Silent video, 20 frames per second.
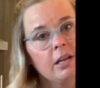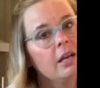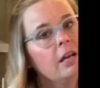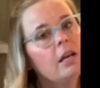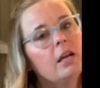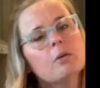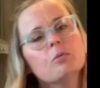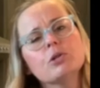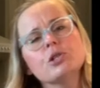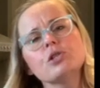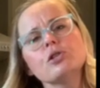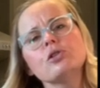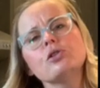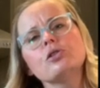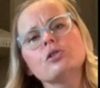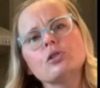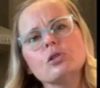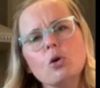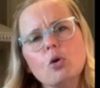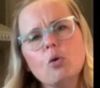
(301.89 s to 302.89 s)
It was
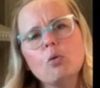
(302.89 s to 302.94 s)
so